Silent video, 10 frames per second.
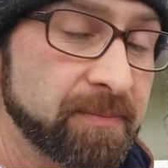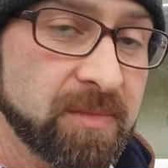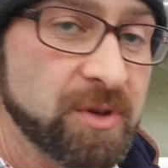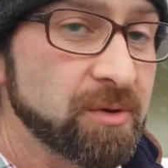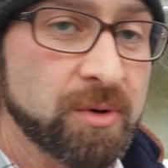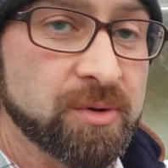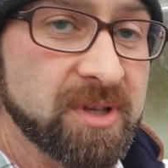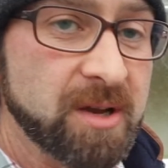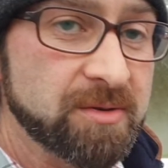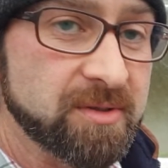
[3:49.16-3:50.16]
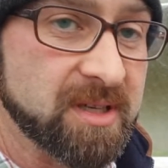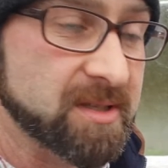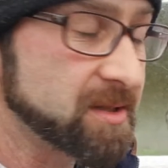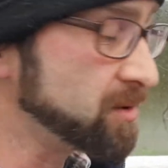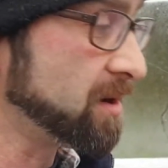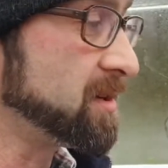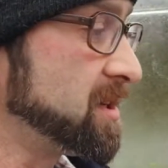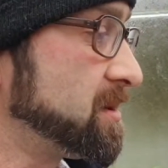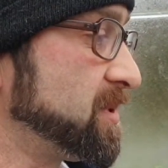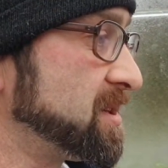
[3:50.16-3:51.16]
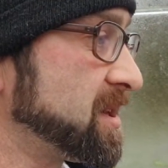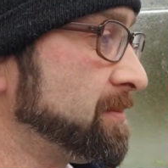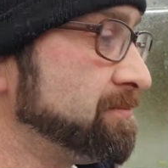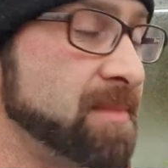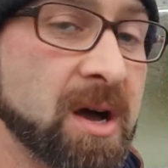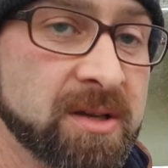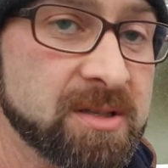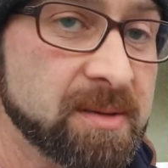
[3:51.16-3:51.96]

you're a horticulturalist. You don't need to be some master